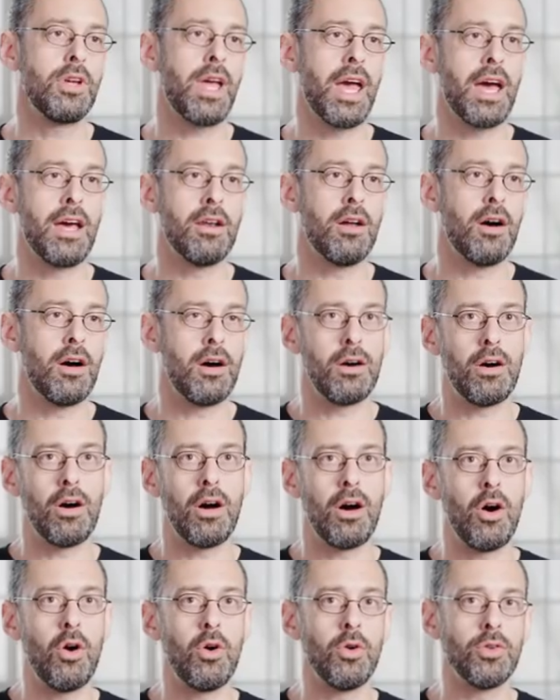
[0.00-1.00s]
look at
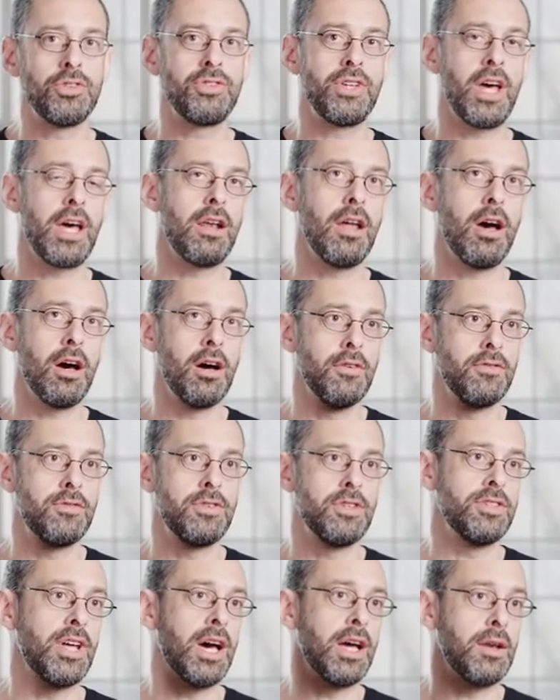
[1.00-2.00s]
a whole set
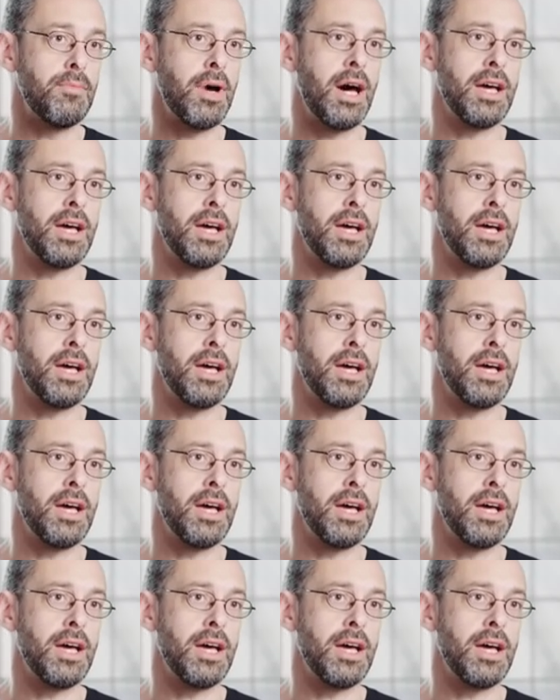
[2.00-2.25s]
of design